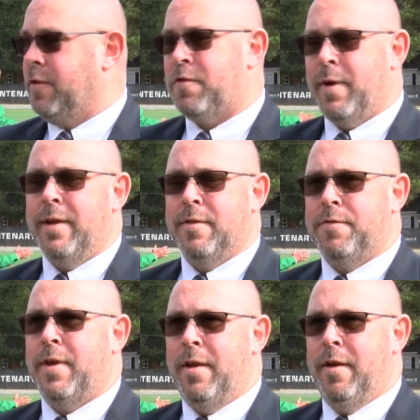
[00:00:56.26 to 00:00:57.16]
The strength of
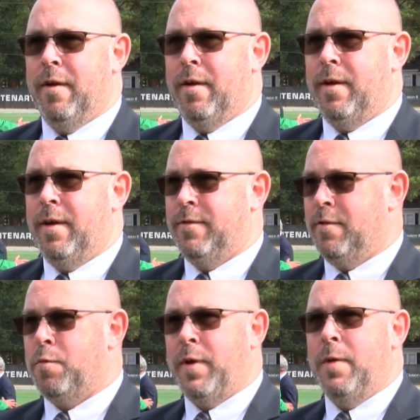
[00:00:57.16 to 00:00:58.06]
Centenary is
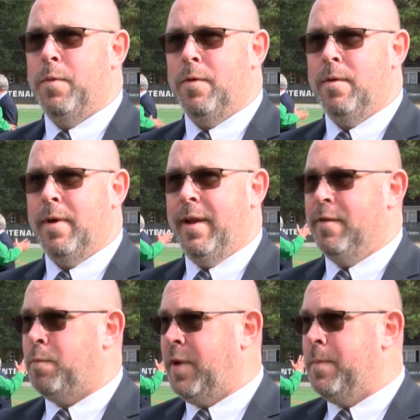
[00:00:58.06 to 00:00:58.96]
its people, and
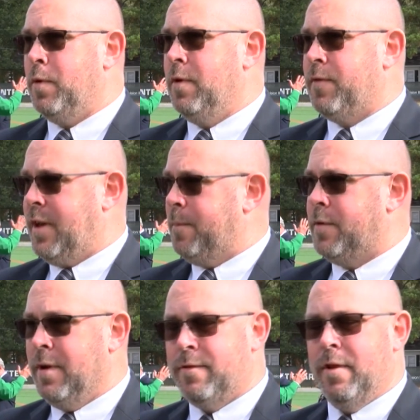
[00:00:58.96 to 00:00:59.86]
its people have
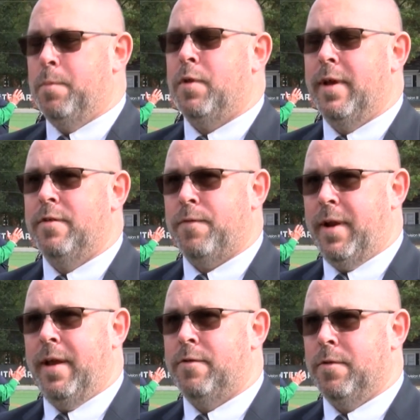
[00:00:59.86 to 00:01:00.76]
kept us in a place
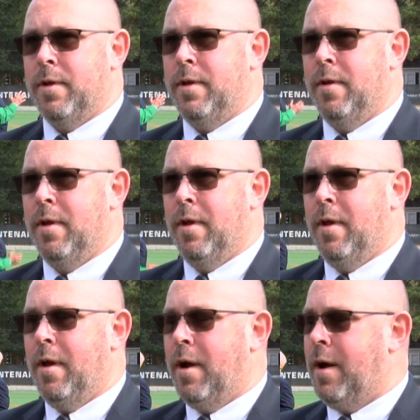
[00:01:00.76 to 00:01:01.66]
financially
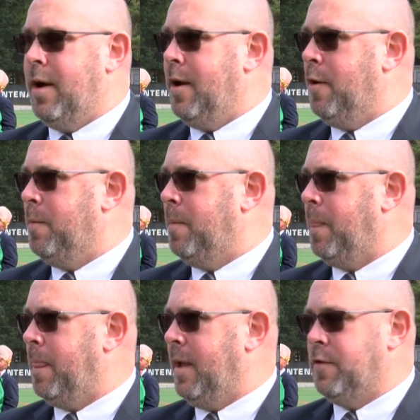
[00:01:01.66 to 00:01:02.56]

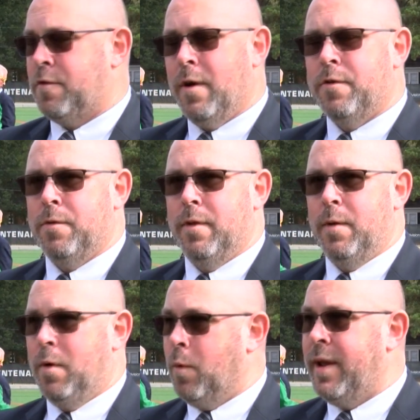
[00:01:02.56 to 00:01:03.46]
um, and
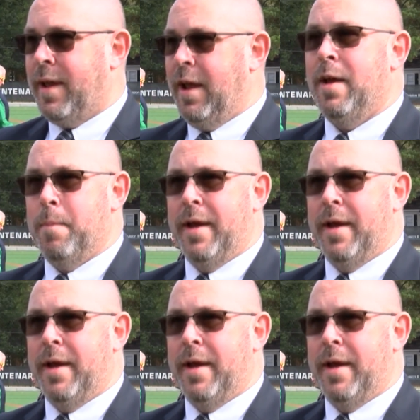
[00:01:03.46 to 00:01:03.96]
structurally where we can